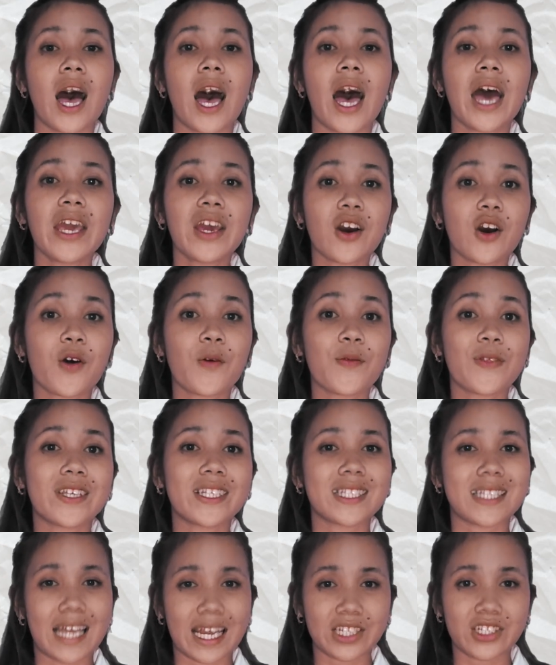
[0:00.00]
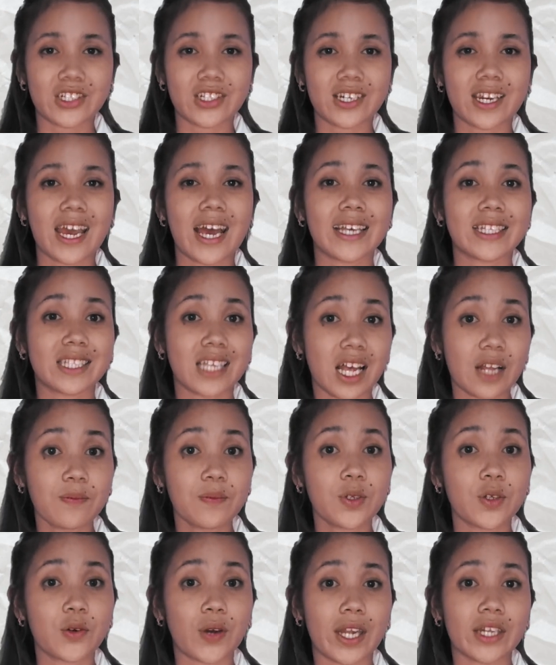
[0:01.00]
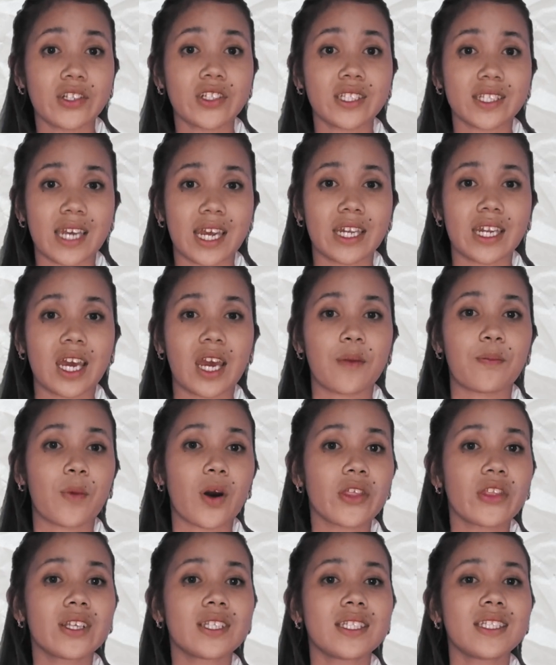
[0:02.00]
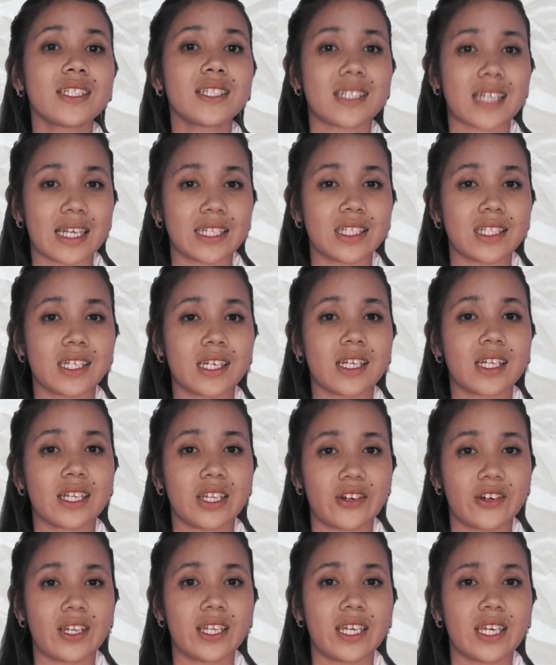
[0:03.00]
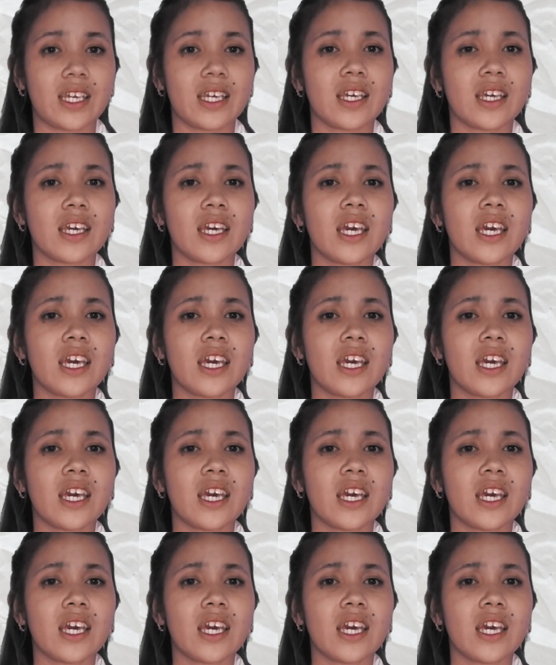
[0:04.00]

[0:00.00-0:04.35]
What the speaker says: I hope this lecture has helped you understand hypothesis testing clearly.